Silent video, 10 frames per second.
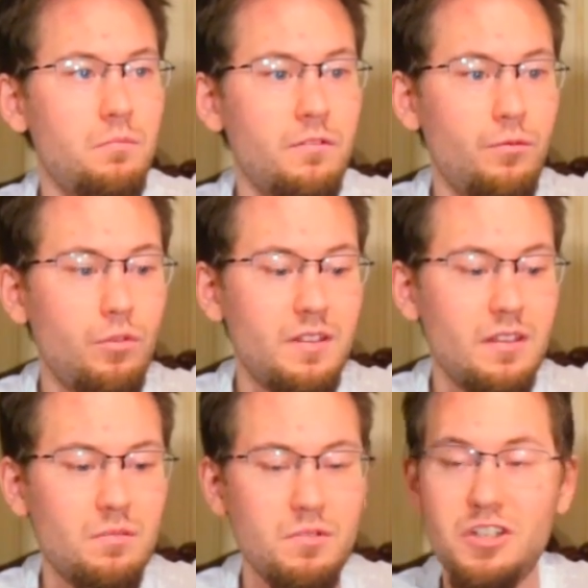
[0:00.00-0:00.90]
before
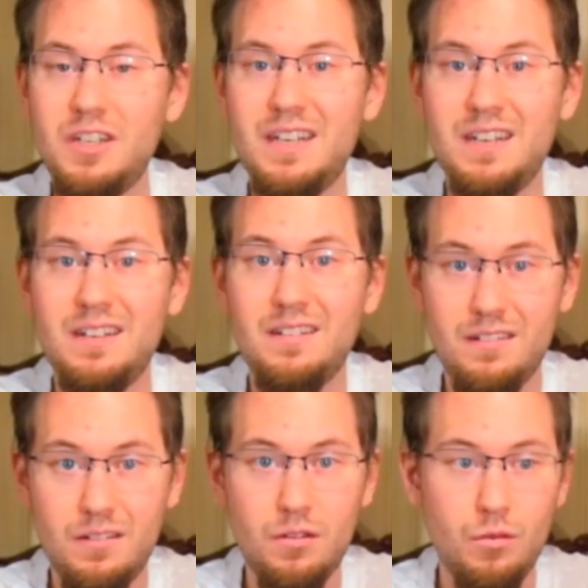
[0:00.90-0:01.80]
this machine
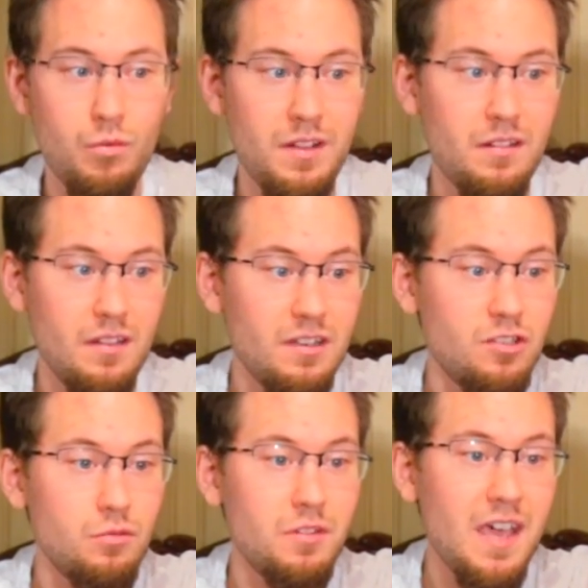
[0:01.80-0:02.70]
will
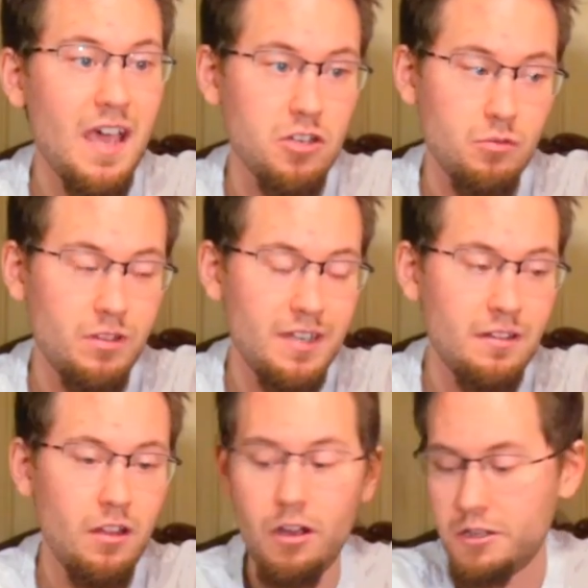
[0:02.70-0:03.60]
do the actual
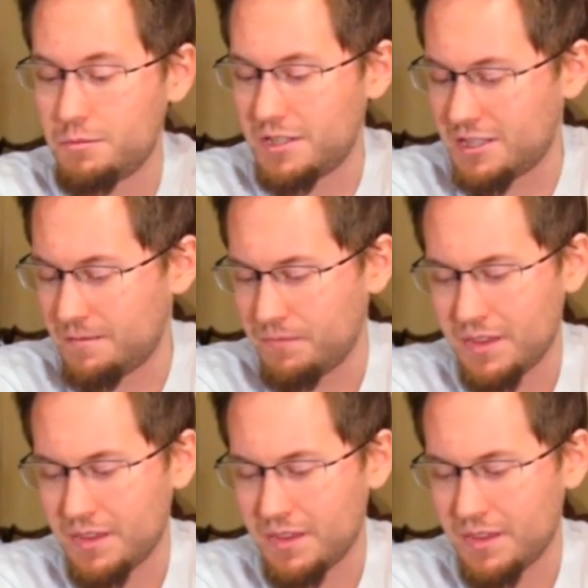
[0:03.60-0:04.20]
enlargement.